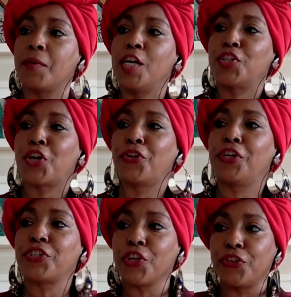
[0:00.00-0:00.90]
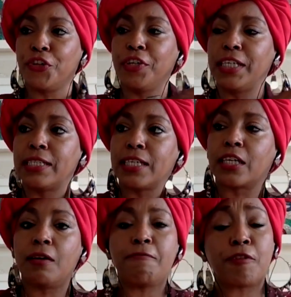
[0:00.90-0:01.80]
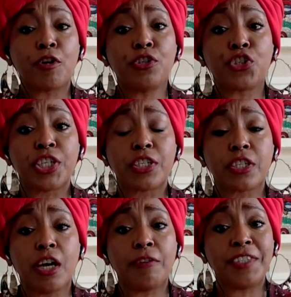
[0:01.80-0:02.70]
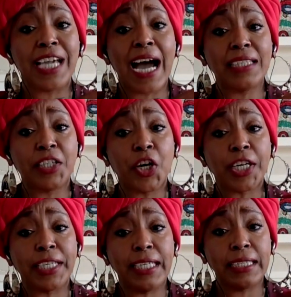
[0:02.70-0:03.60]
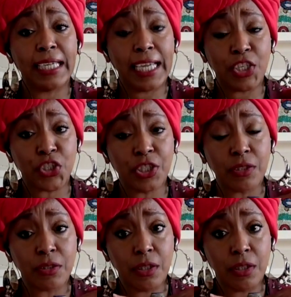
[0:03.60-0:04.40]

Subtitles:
So there is a convergence of the oligarchy in the Haitian